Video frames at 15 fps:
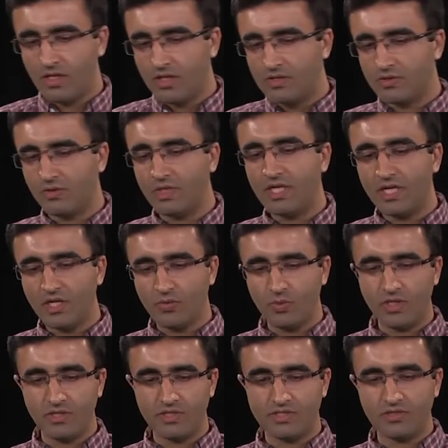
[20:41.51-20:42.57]
So here we
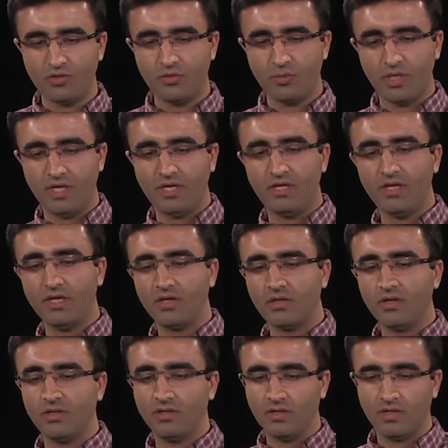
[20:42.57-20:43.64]
are assuming a,
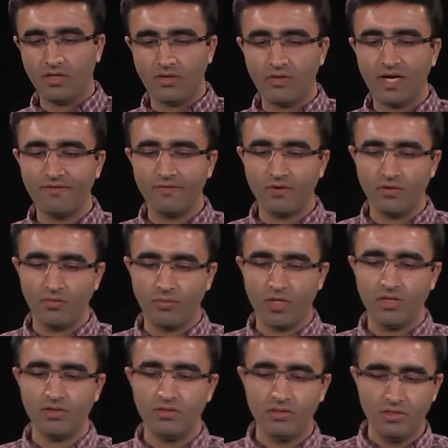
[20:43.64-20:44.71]
a graphical
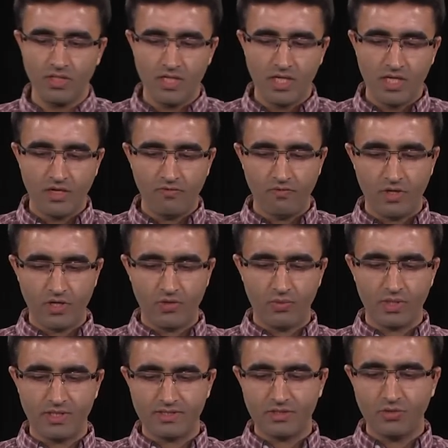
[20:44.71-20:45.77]
model where we
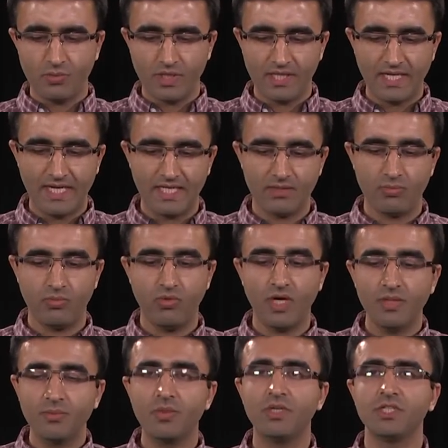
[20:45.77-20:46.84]
are assuming that
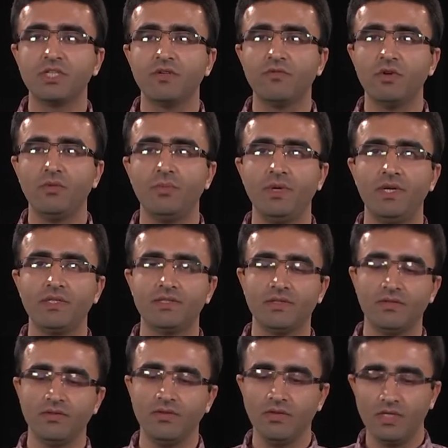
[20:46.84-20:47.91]
blood pressure for a
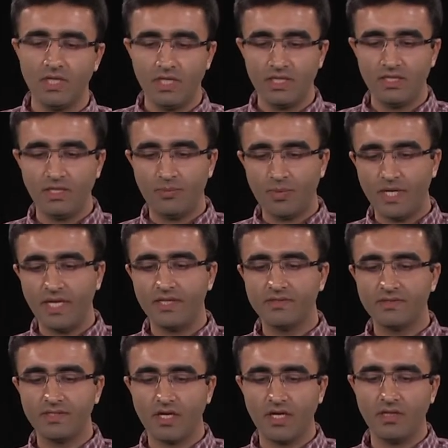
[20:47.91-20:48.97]
person
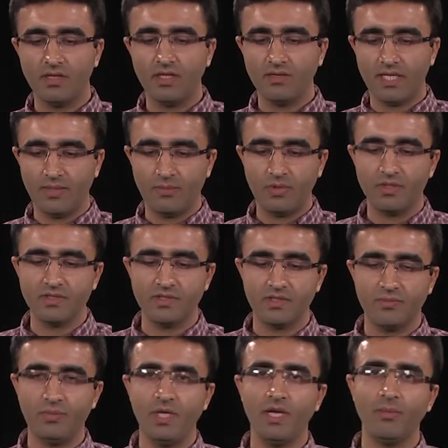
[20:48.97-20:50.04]
depends on that, that person's
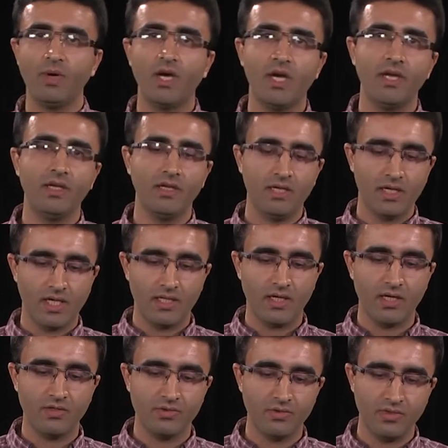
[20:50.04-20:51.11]
BMI and
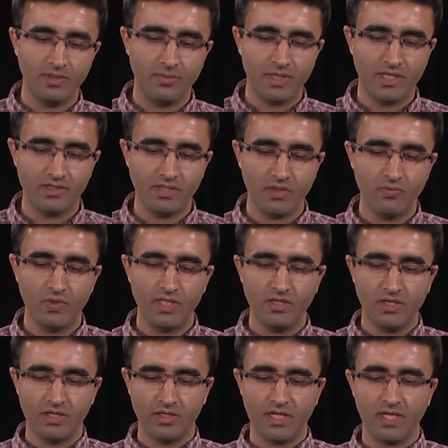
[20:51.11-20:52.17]
also depends on
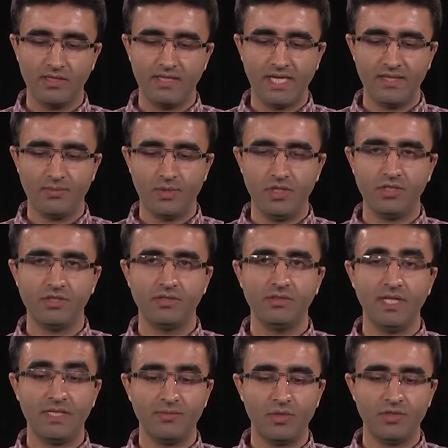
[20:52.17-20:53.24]
whether or not that patient,
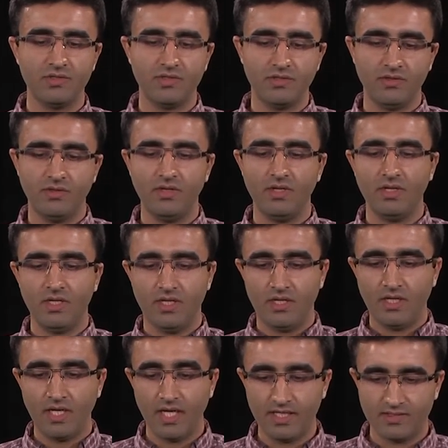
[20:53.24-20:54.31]
that person
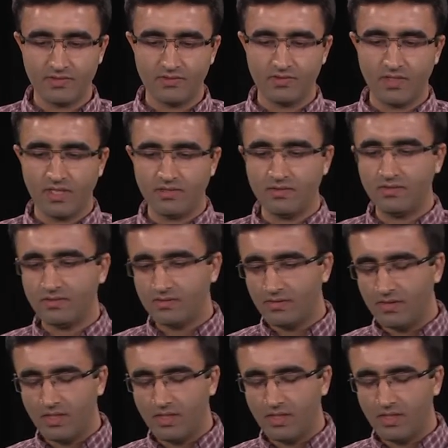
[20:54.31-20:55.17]
exercises.